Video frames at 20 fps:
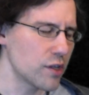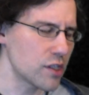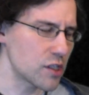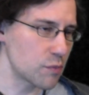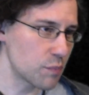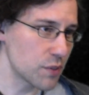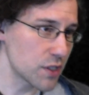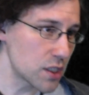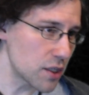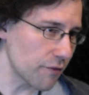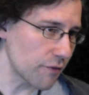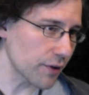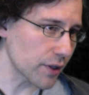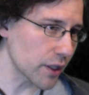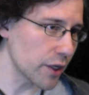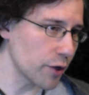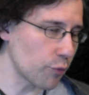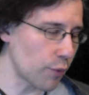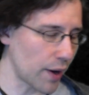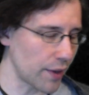
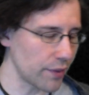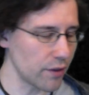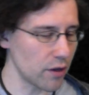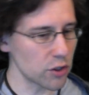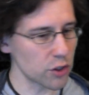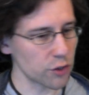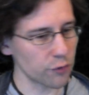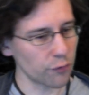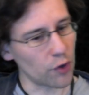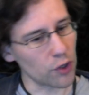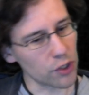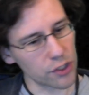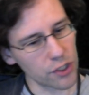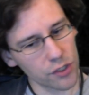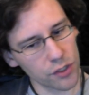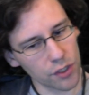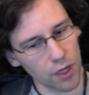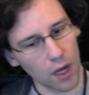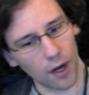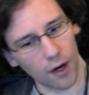specifically when those
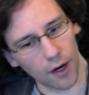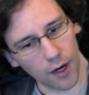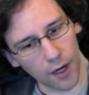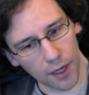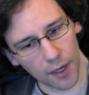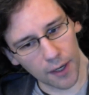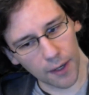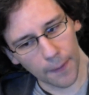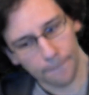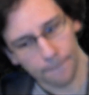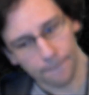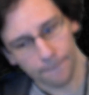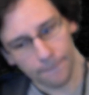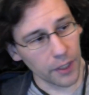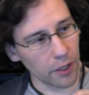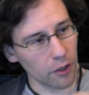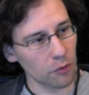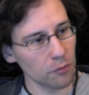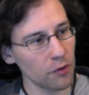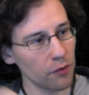forces are
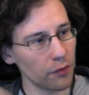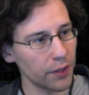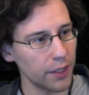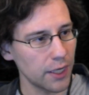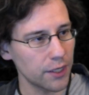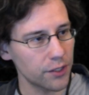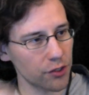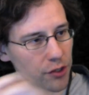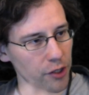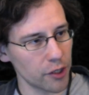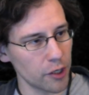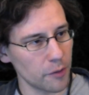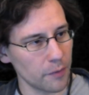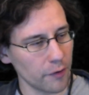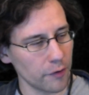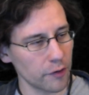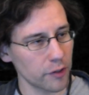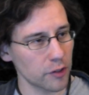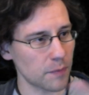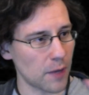play removal to answer your
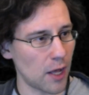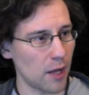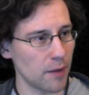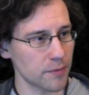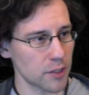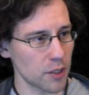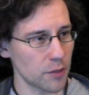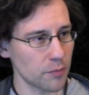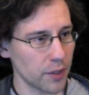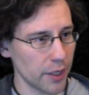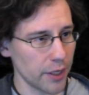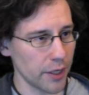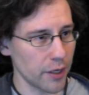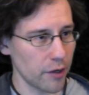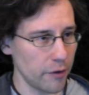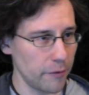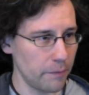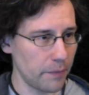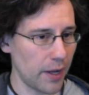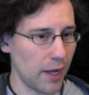opponent's bombs and play
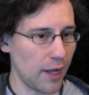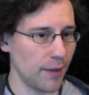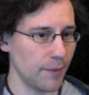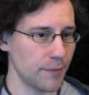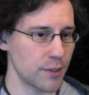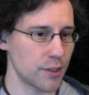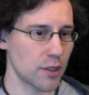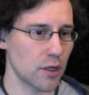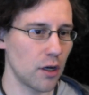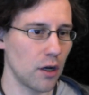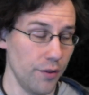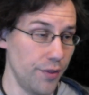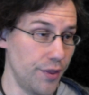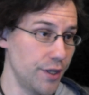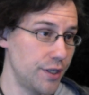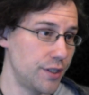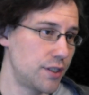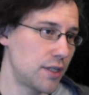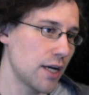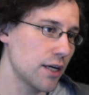your own bombs.
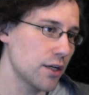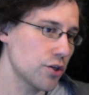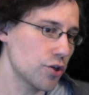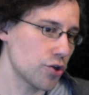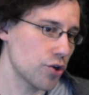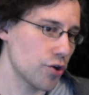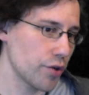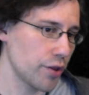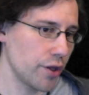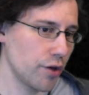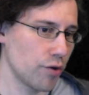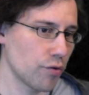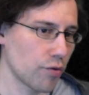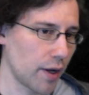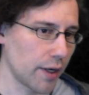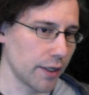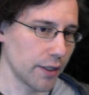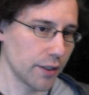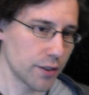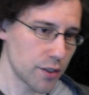The danger that you
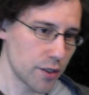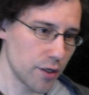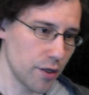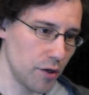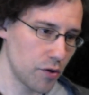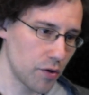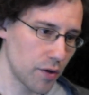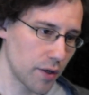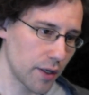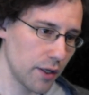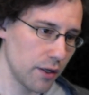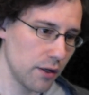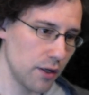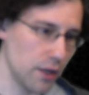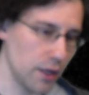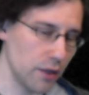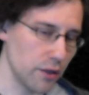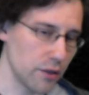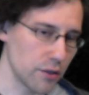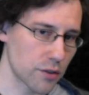run into
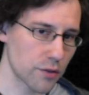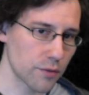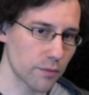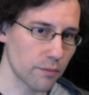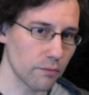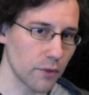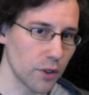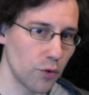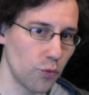is,